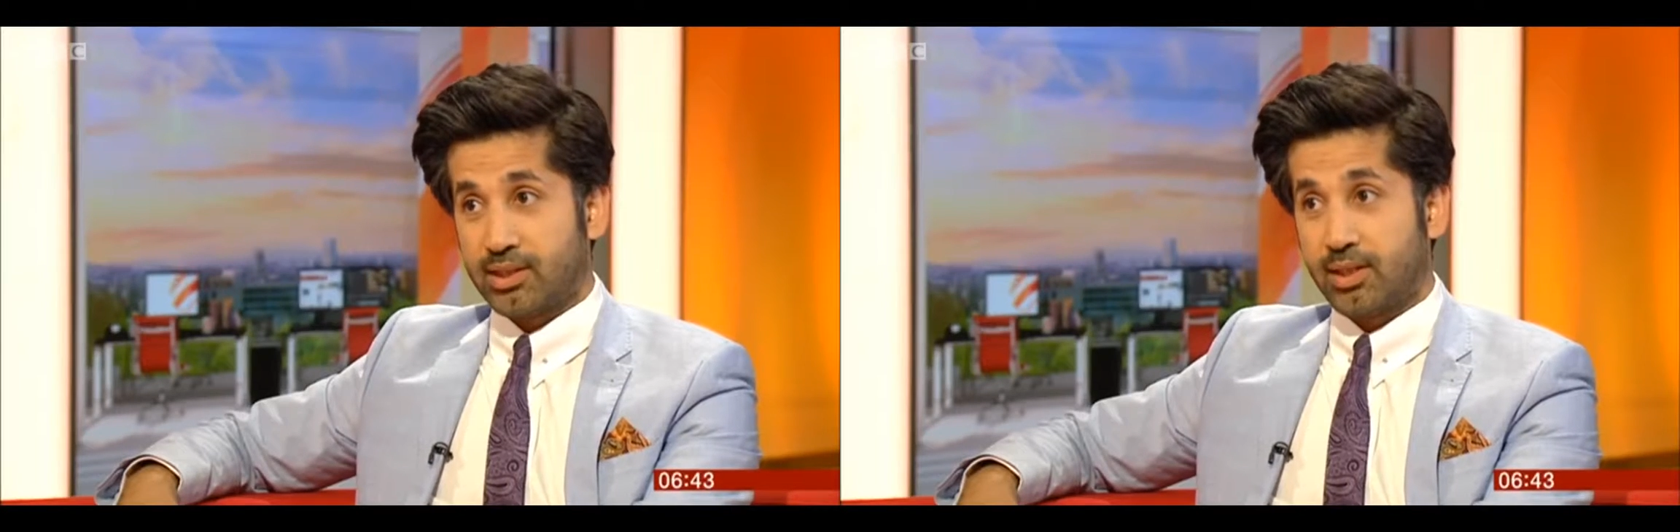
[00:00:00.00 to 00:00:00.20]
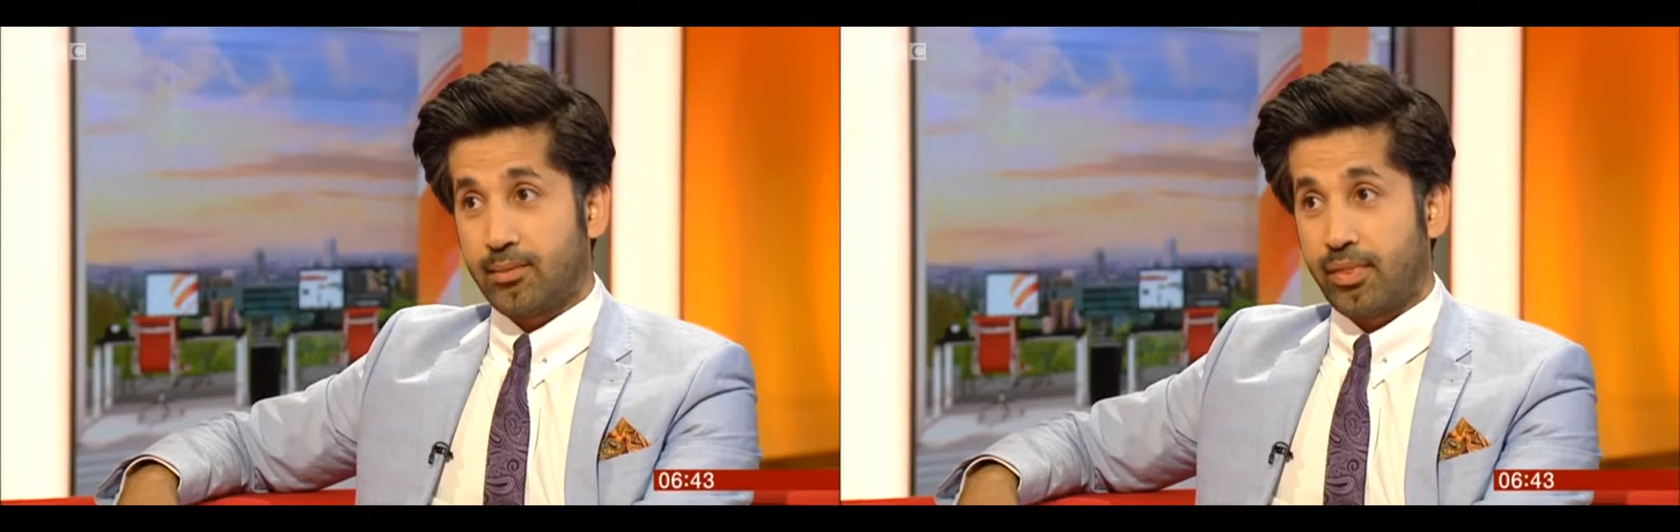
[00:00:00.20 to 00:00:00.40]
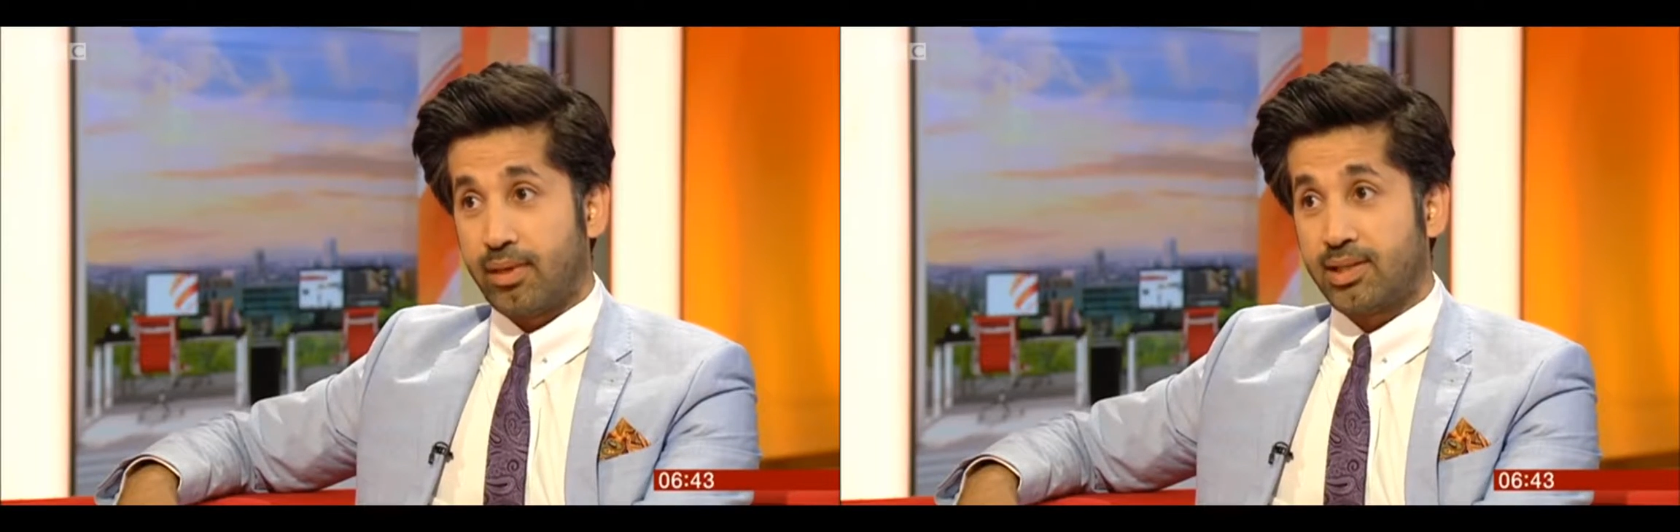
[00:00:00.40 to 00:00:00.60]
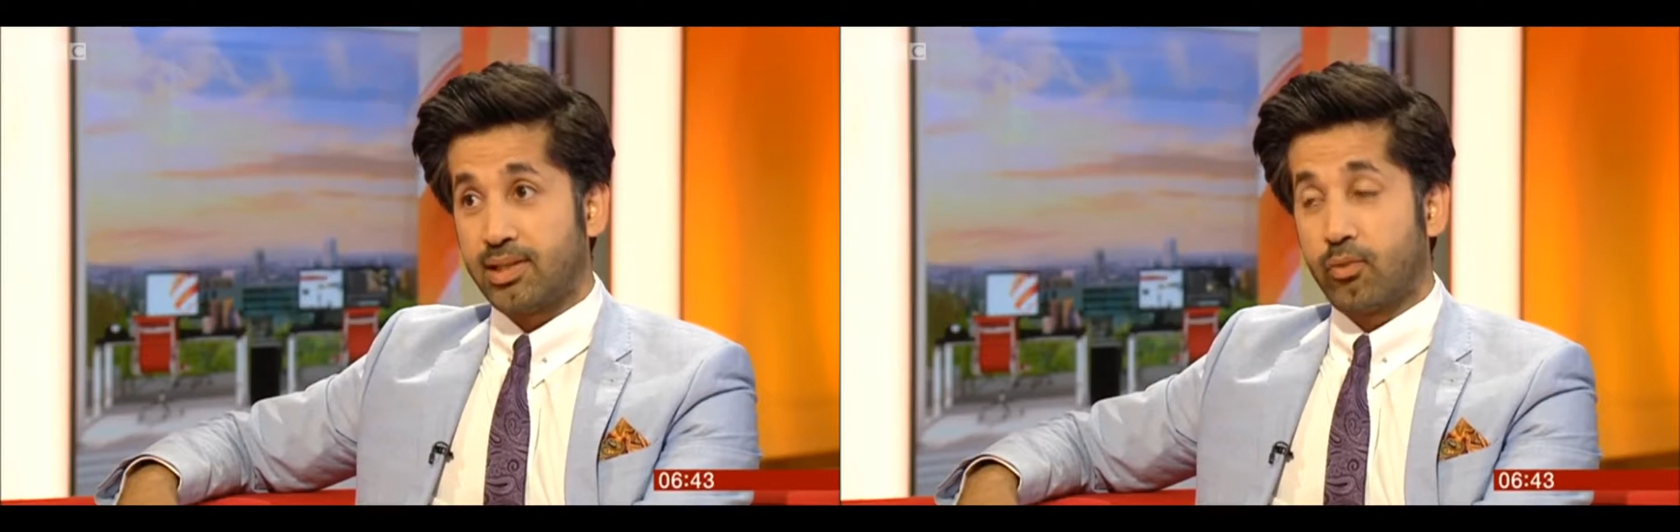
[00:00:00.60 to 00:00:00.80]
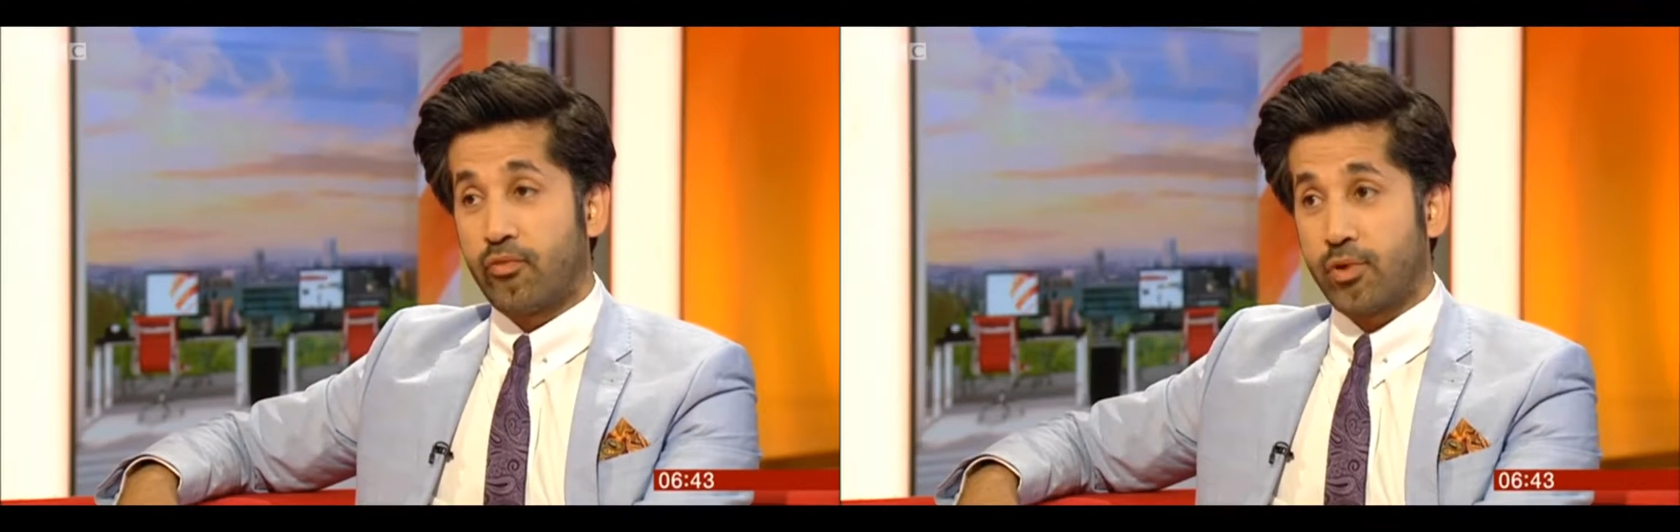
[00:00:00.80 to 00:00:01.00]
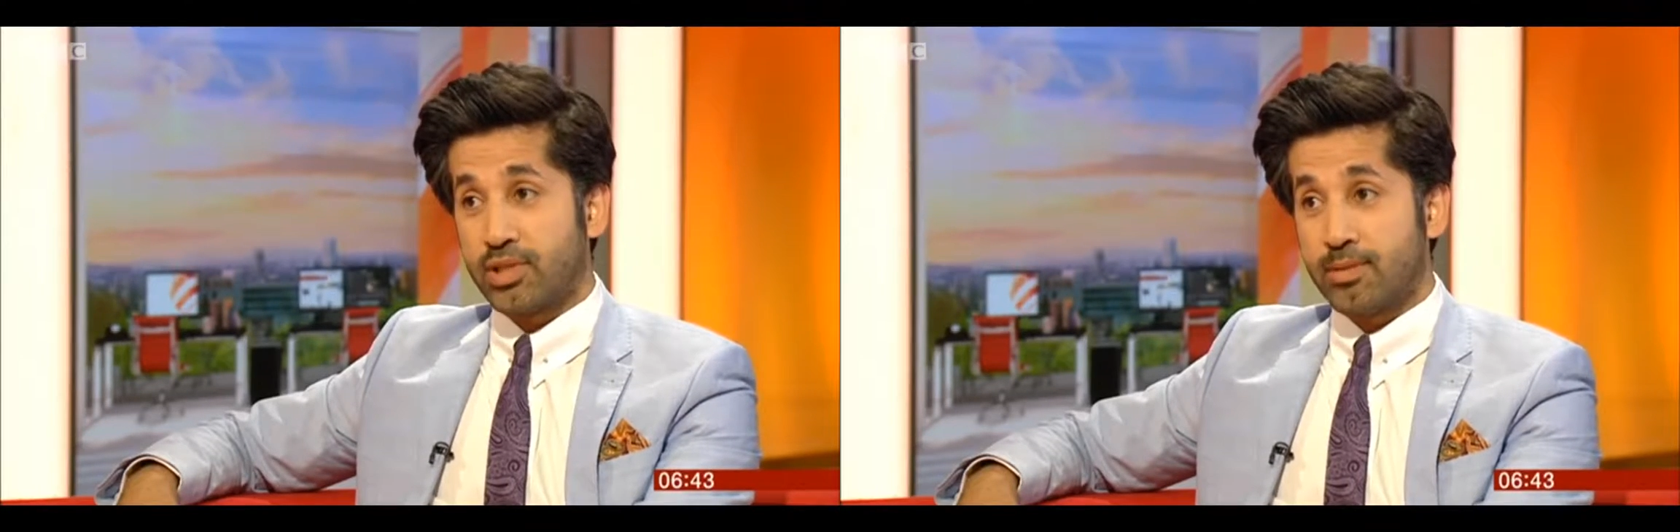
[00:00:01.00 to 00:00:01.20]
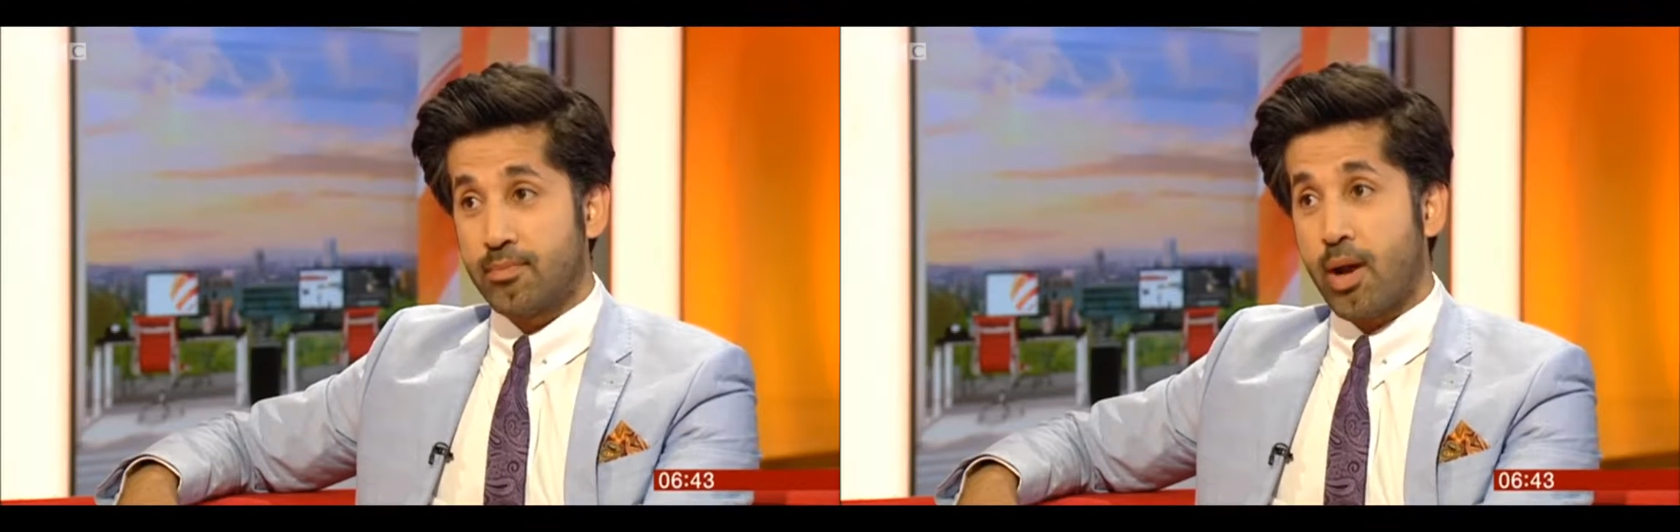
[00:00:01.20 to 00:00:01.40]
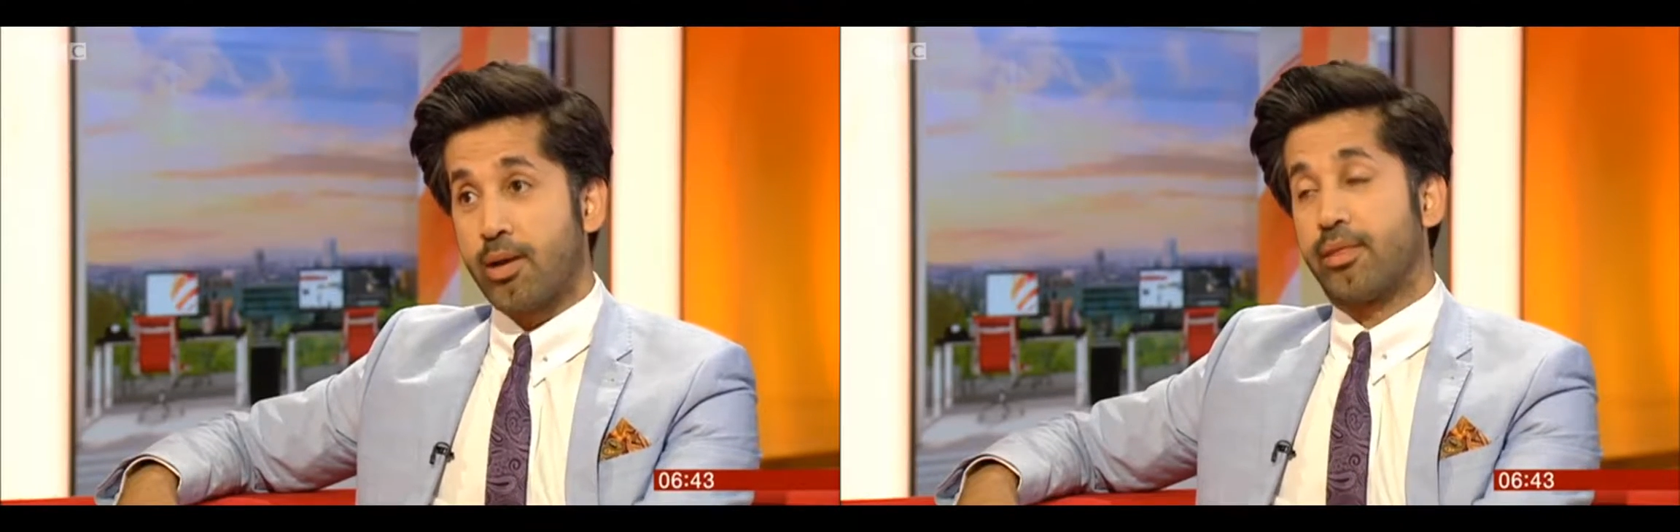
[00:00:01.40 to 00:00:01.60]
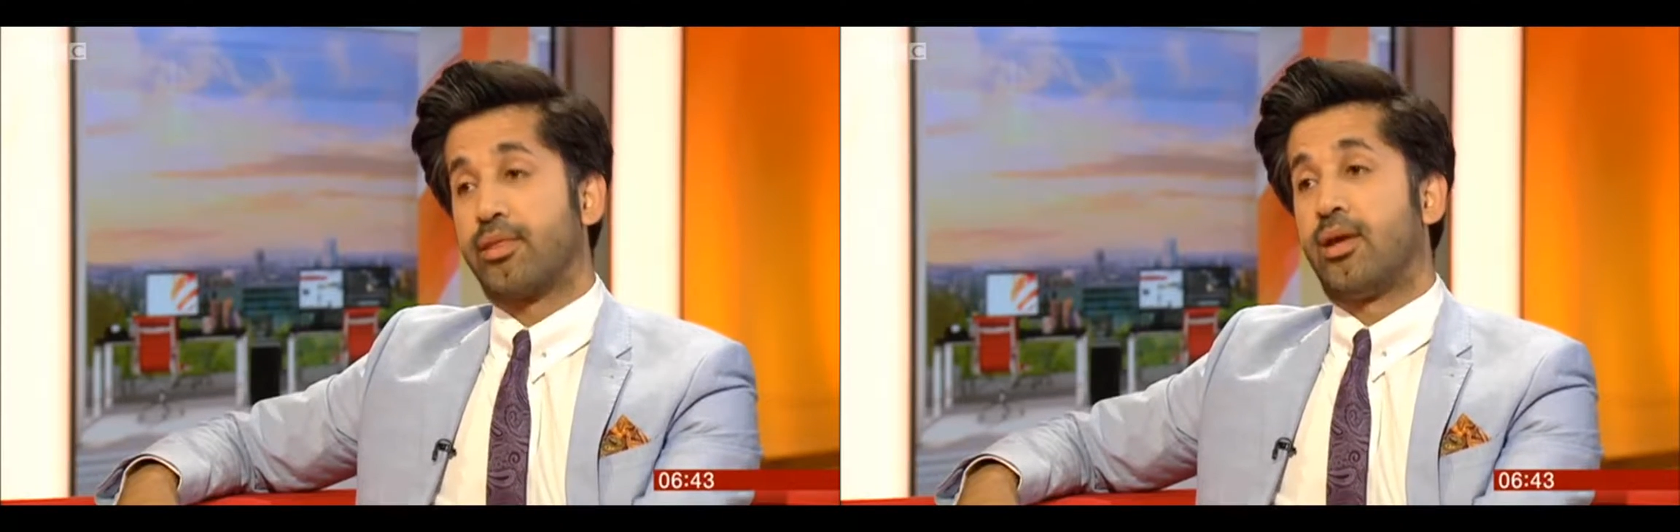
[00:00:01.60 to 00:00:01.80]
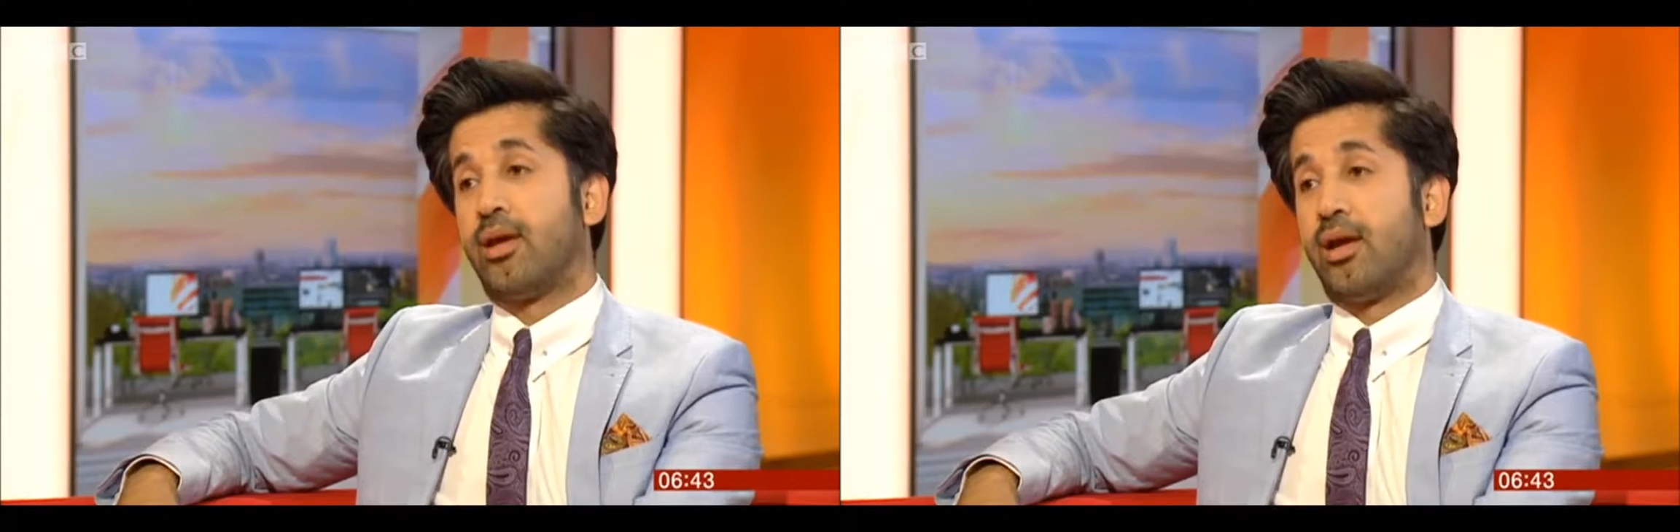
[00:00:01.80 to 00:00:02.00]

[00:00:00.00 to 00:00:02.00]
13 or 14 months.